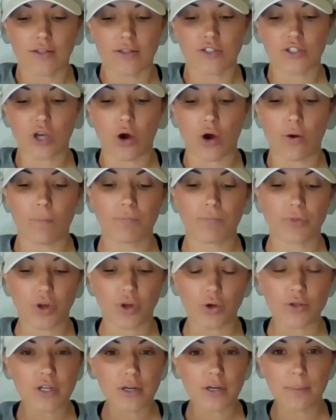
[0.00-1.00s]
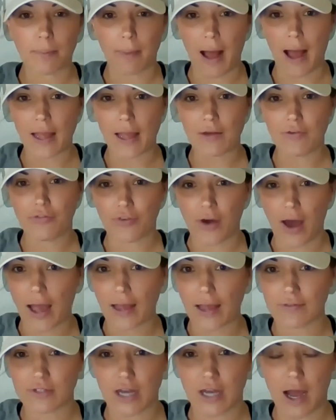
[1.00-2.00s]
So those are my
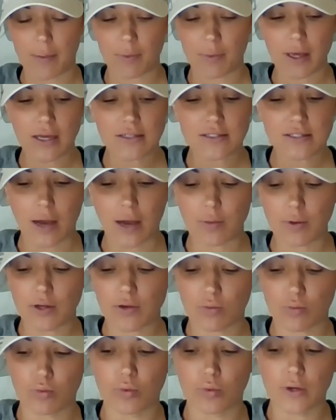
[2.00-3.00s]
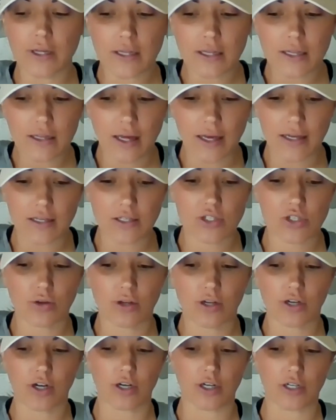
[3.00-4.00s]
5 topics. I would really like to
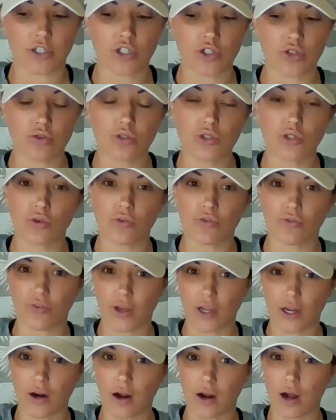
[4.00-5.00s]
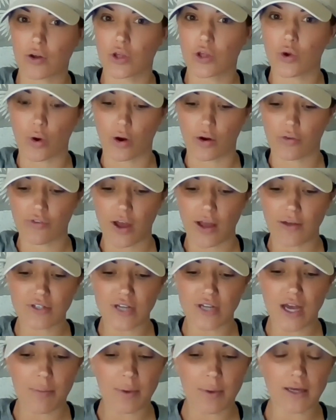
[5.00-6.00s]
encourage you to figure out your 5
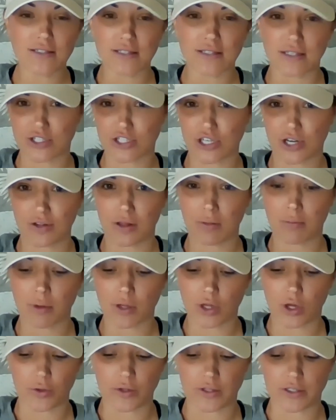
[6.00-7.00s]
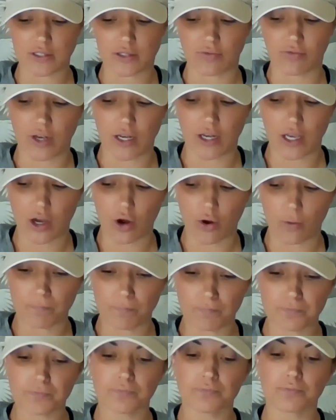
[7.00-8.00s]
topics and share them below this video.
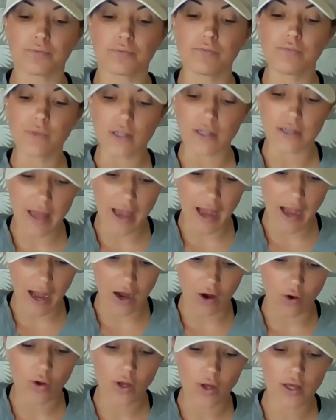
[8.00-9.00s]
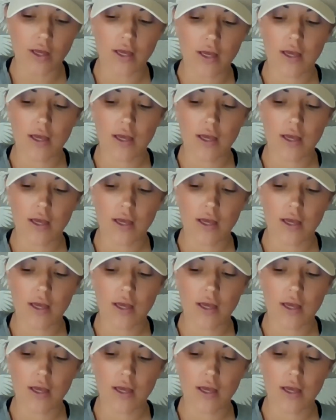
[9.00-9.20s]
Now,